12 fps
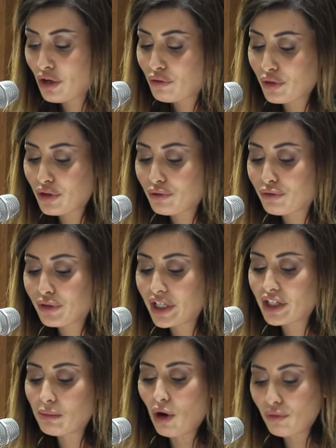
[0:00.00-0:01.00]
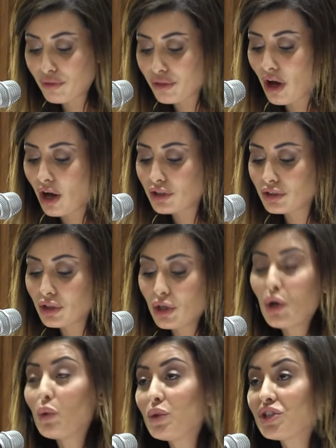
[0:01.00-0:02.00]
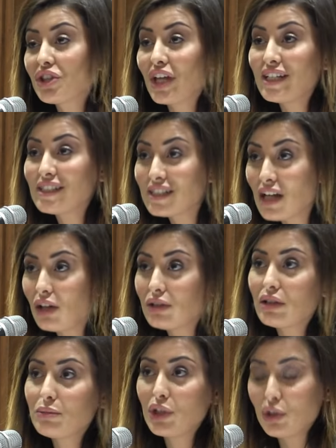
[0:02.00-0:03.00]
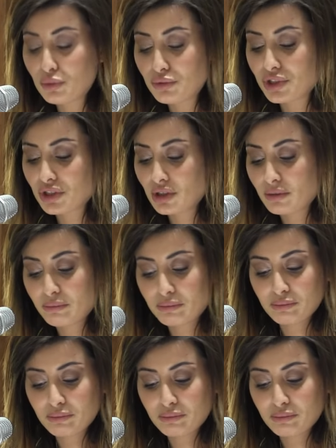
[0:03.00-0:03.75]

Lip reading: for the freedom of thought which they seldom use."